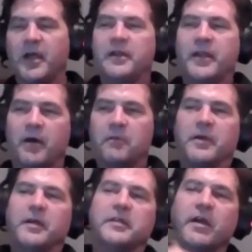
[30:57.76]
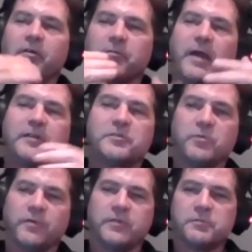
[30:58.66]
Now, going back to
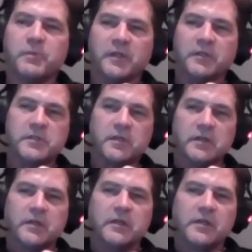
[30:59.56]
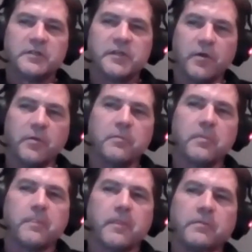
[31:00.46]
what this means. So
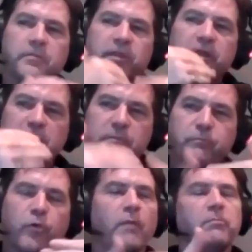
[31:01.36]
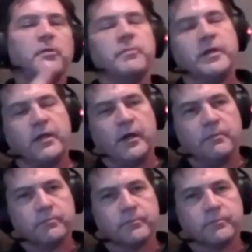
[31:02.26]
the problem here